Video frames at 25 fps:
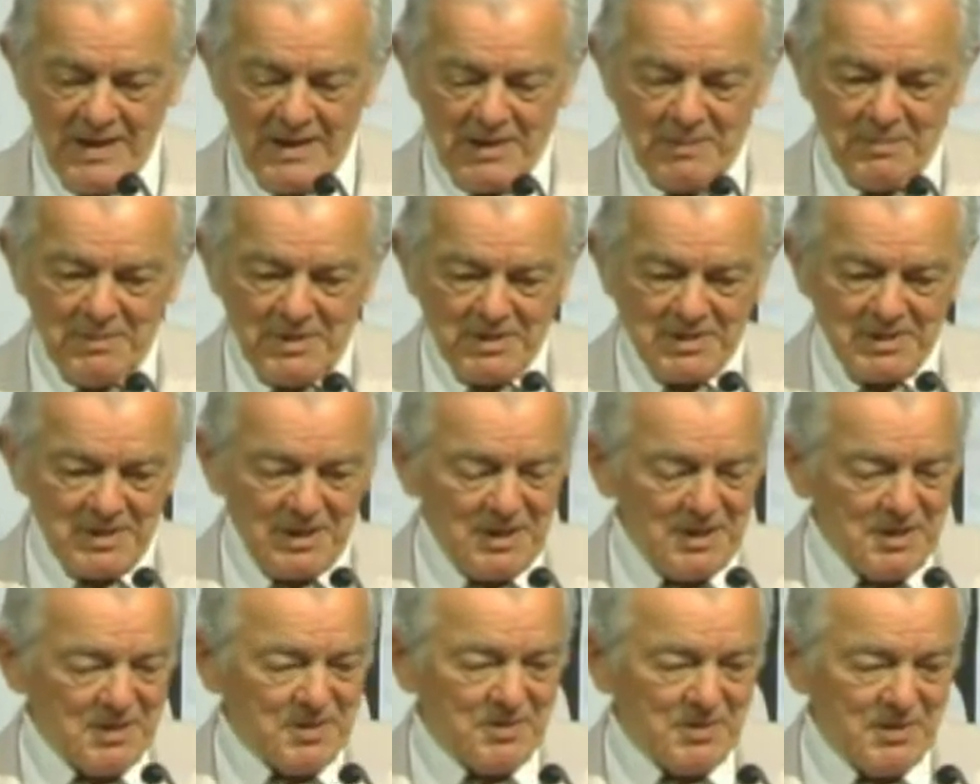Let me
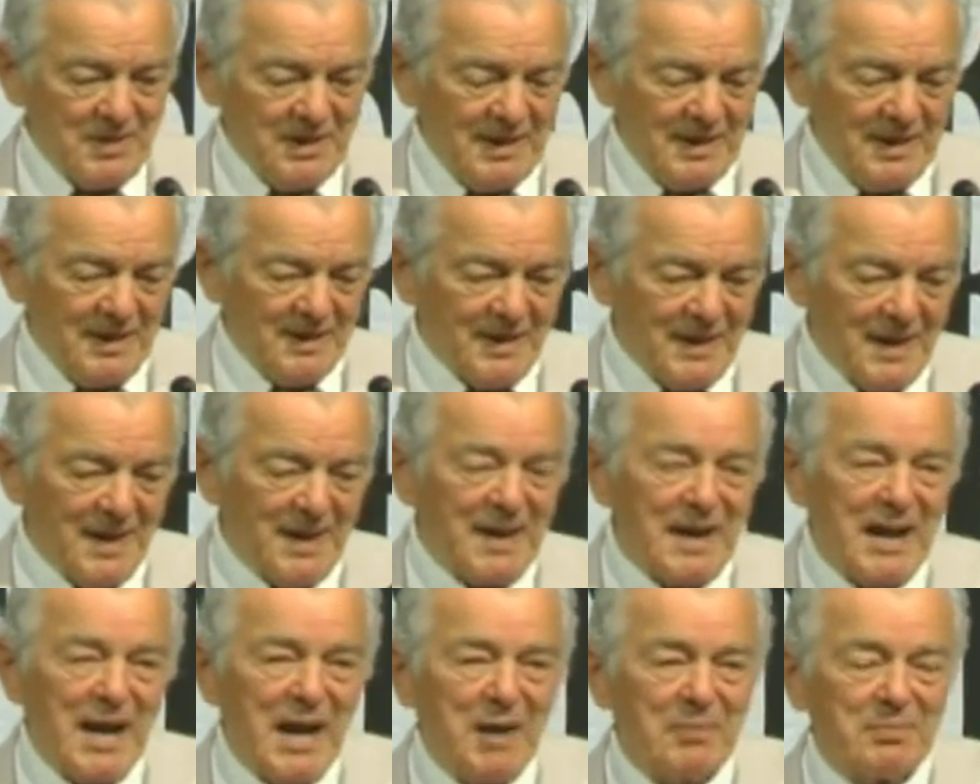tell you how
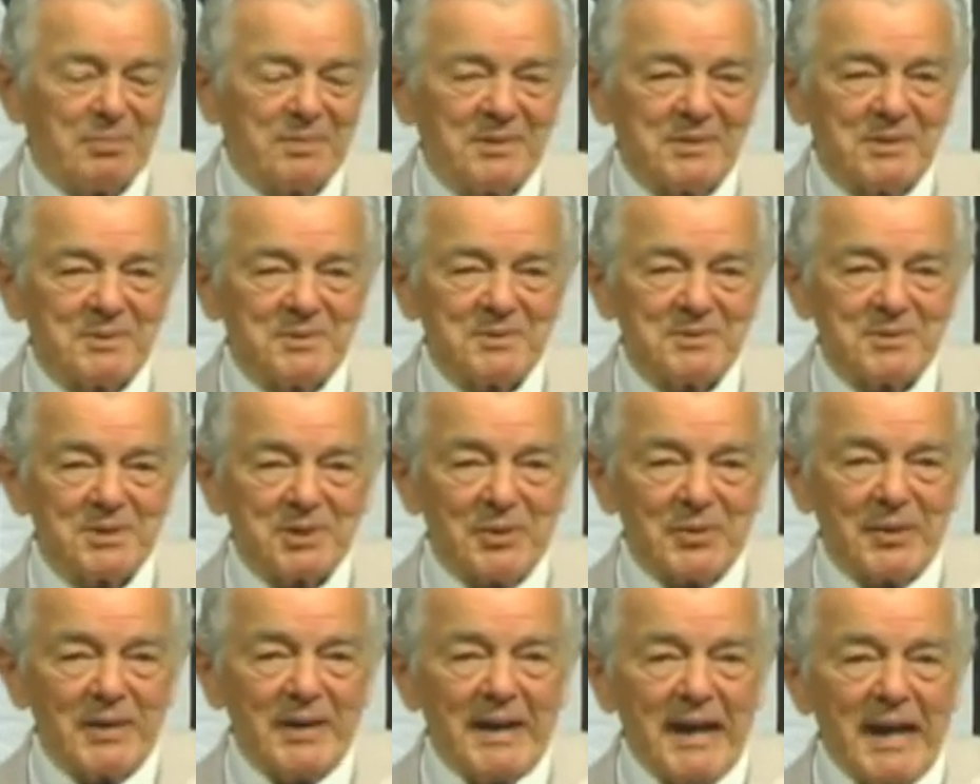that happened. There was a
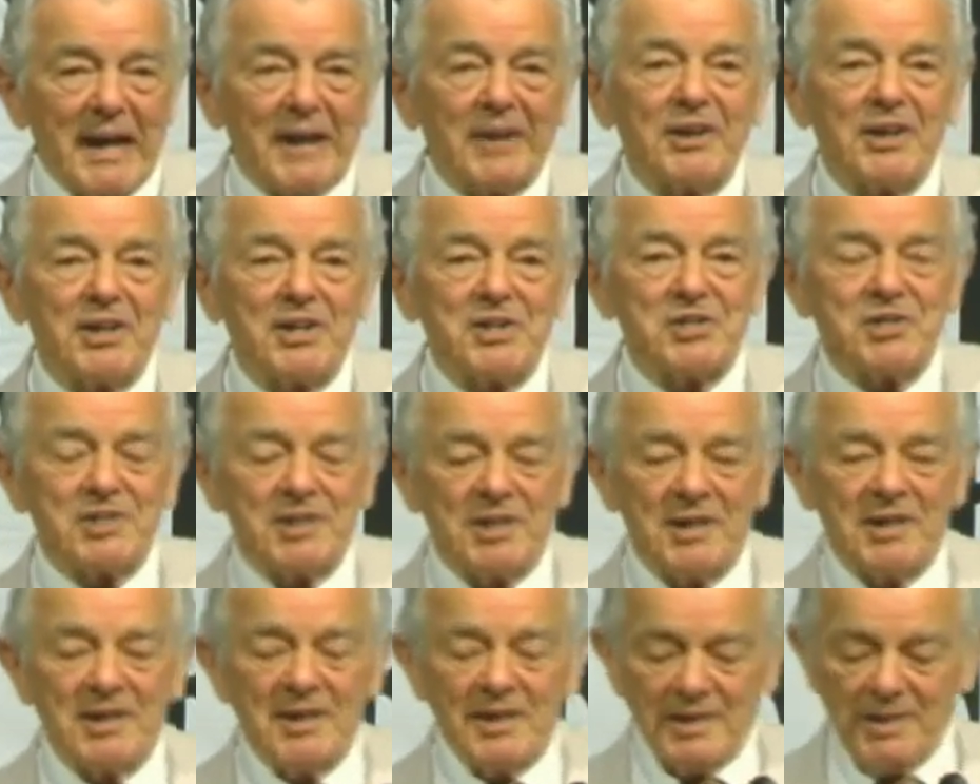great English
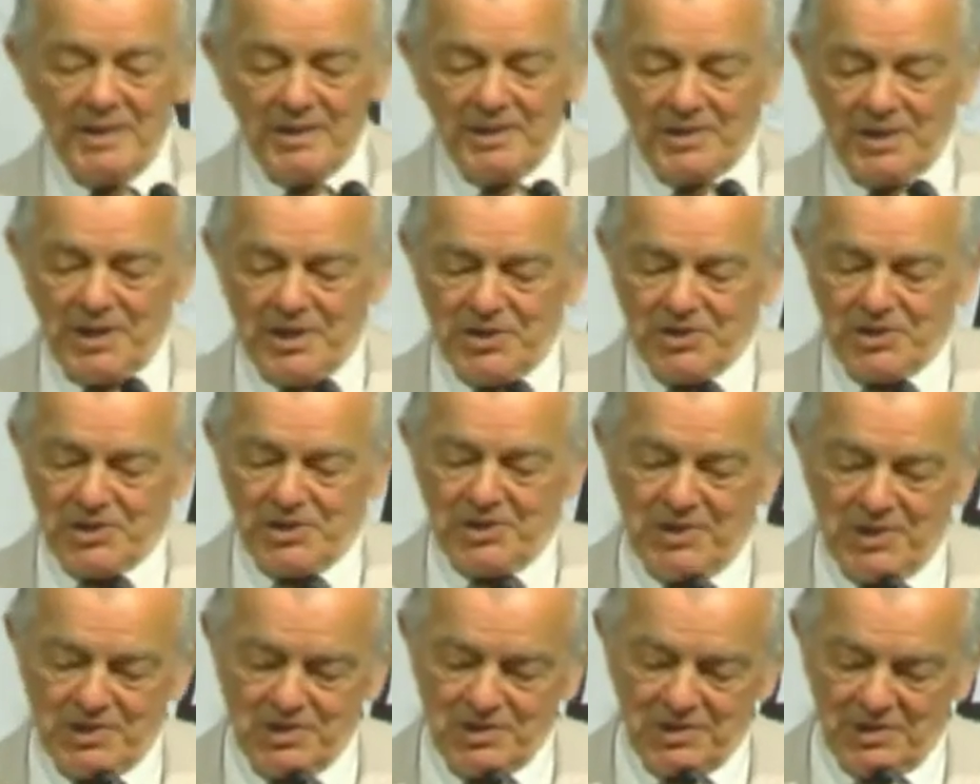
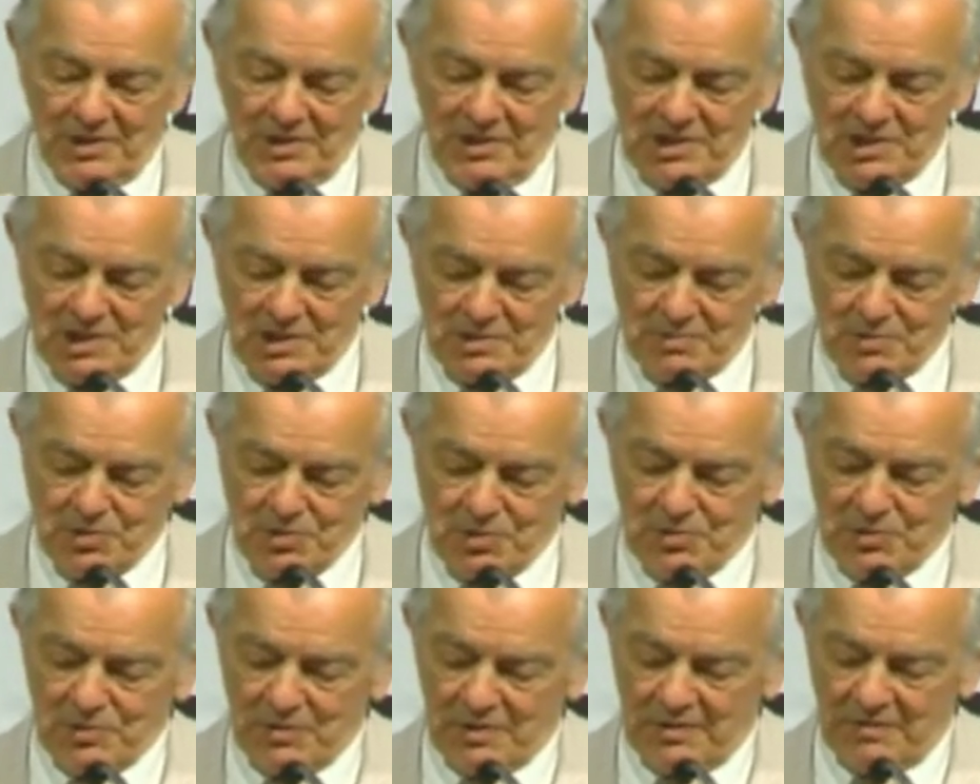teacher and journalism
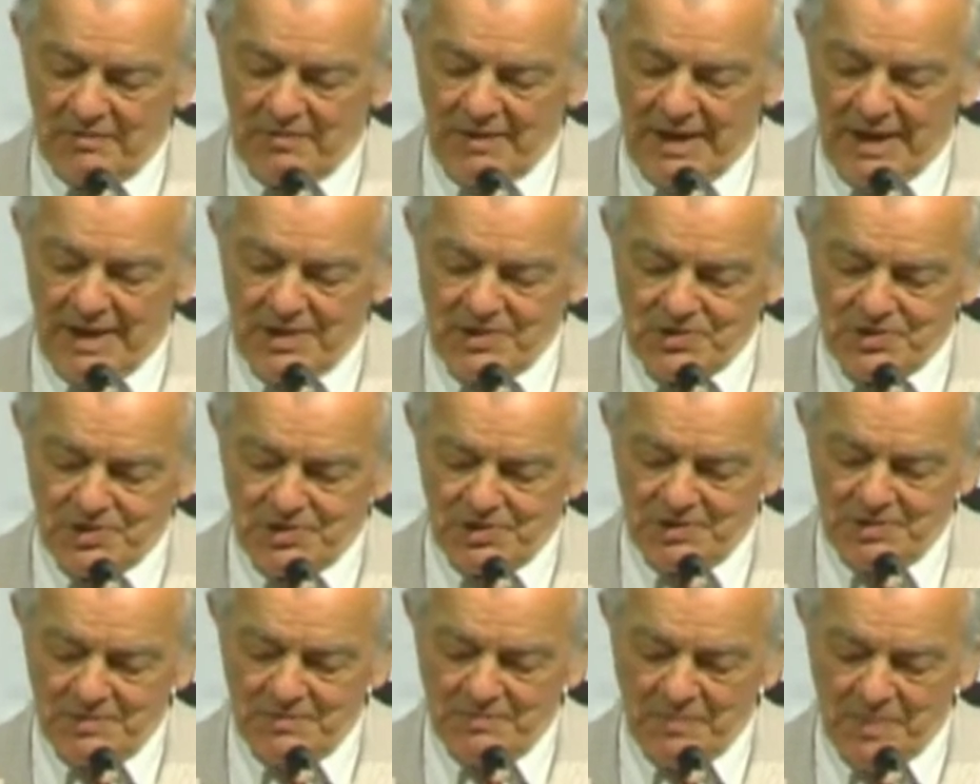school
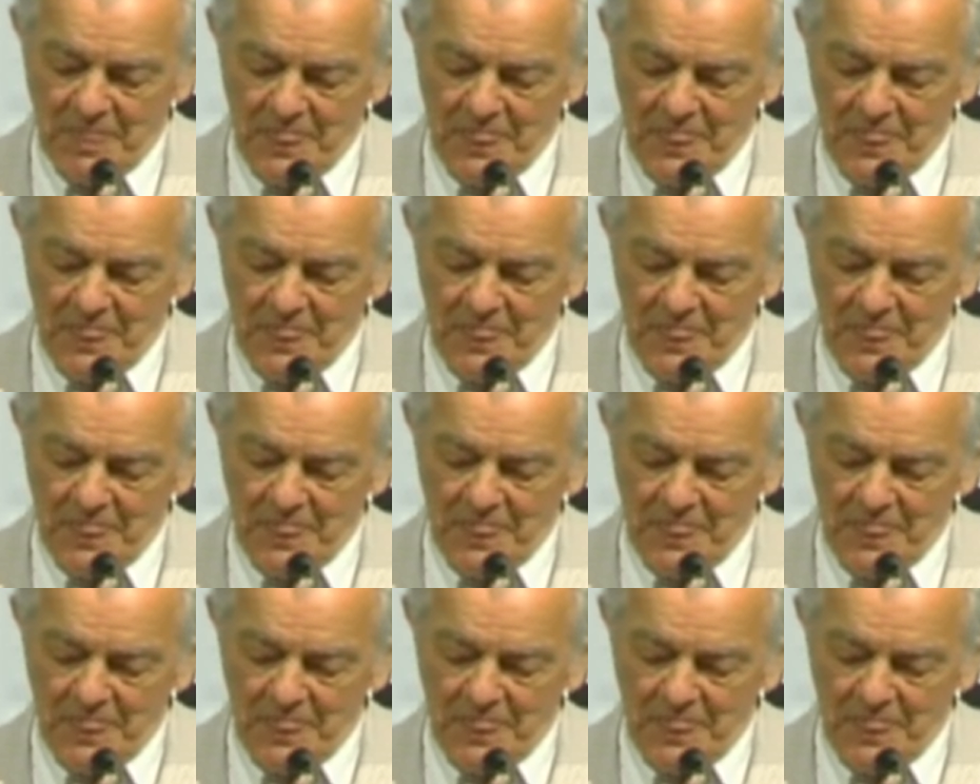advisor